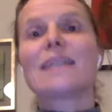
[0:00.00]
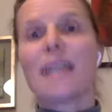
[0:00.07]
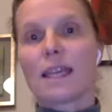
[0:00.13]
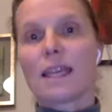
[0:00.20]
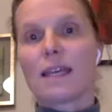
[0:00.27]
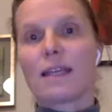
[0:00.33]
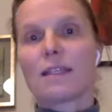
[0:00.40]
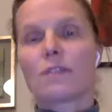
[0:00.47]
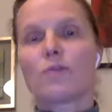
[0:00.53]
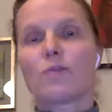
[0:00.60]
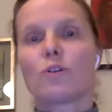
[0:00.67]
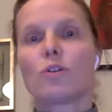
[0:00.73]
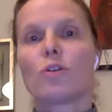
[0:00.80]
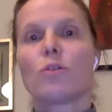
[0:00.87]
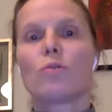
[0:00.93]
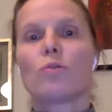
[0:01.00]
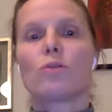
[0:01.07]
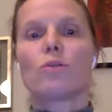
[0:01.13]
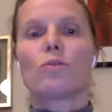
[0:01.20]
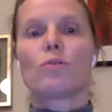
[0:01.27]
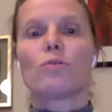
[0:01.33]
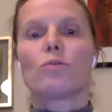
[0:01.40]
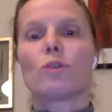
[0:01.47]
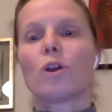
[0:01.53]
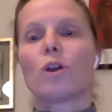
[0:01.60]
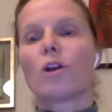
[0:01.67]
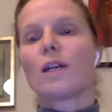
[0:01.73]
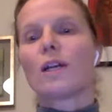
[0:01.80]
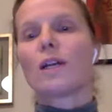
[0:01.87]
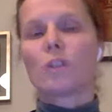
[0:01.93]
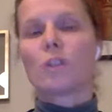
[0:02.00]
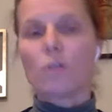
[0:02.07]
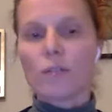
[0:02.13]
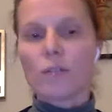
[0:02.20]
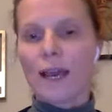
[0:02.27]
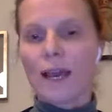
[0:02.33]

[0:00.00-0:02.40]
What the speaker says: tickets for those who currently don't